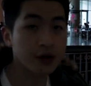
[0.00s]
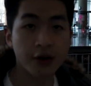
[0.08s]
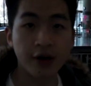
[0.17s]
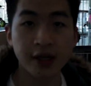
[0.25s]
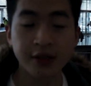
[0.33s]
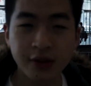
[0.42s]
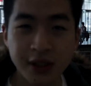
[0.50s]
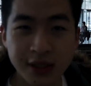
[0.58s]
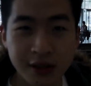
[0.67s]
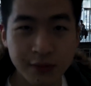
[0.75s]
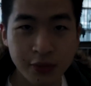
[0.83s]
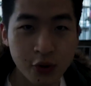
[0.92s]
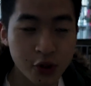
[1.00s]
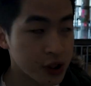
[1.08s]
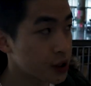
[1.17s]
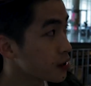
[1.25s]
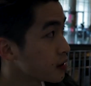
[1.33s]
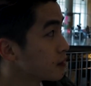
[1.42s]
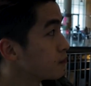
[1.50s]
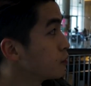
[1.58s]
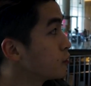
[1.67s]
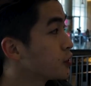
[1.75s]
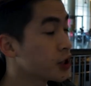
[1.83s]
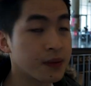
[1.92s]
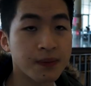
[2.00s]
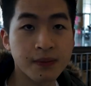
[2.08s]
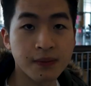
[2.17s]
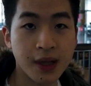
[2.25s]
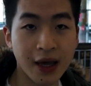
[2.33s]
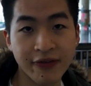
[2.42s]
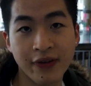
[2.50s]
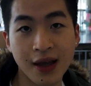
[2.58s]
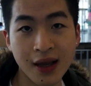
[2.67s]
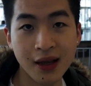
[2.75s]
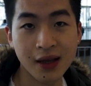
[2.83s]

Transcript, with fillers: Alright, so this is Blue Chip Cafe.